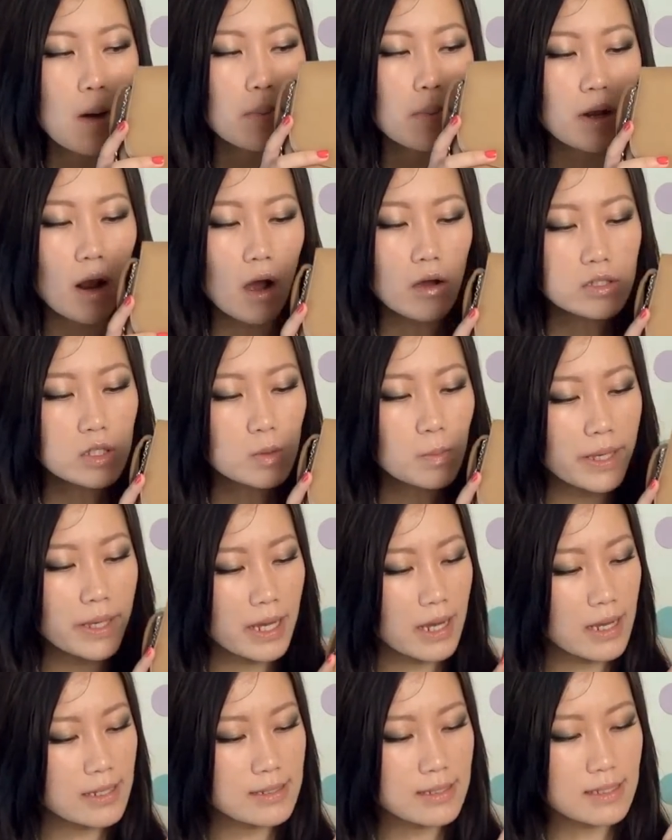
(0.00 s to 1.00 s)
but also
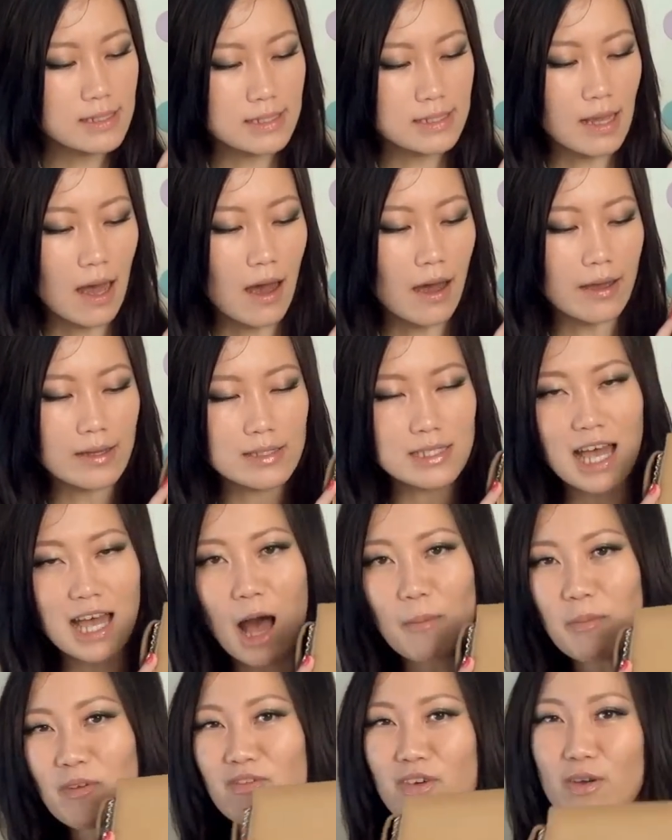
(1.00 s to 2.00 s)
because the size
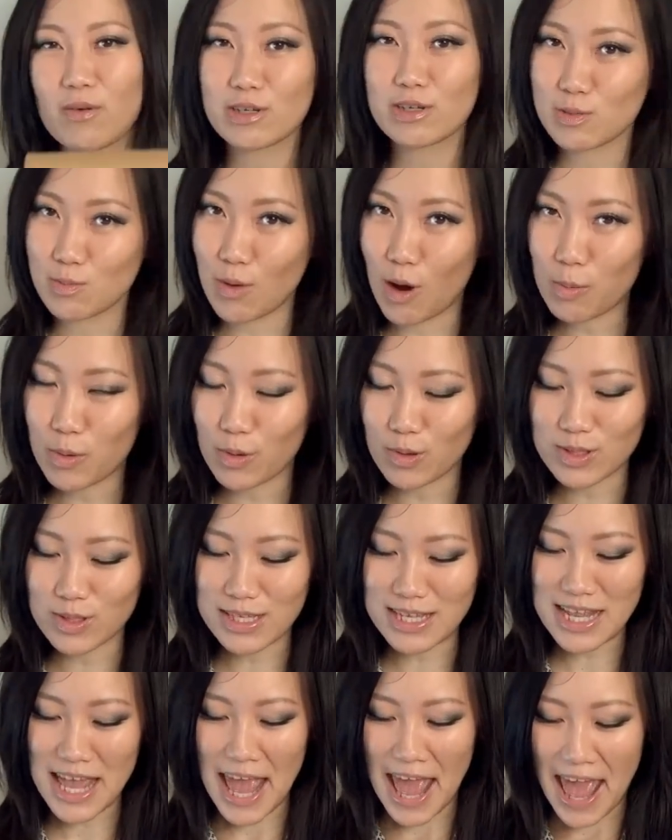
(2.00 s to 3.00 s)
I'm a very small
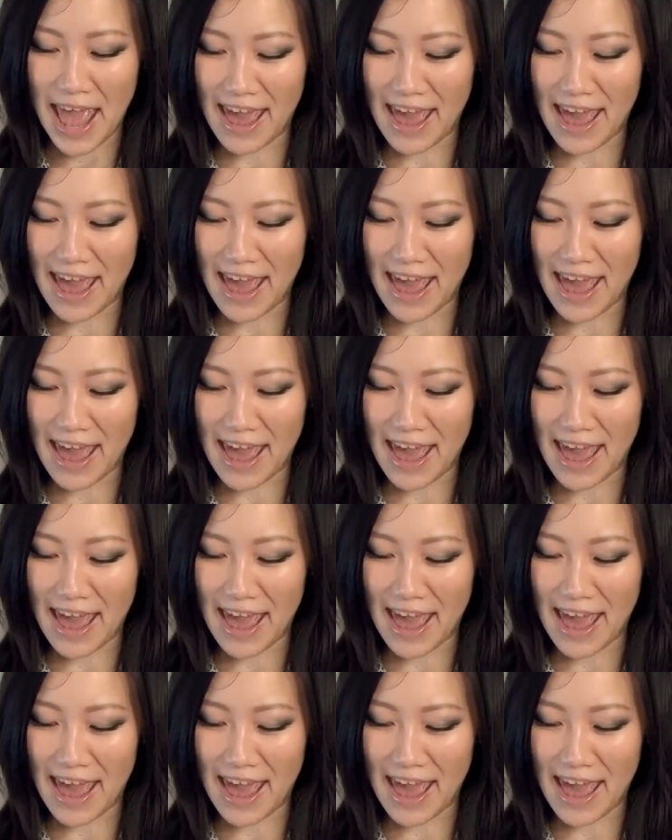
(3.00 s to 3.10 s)
person